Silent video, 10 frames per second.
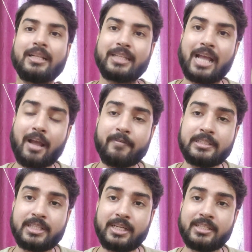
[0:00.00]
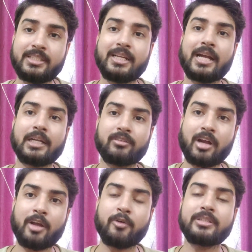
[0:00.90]
The average CDC at
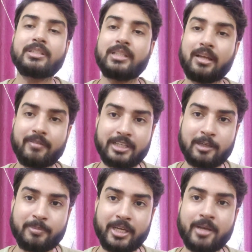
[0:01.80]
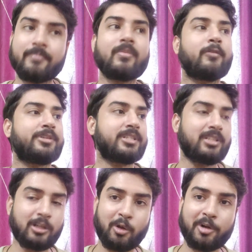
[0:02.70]
Crio is 11 LPA, which is
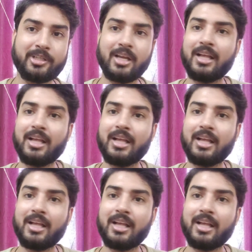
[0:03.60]
a lot,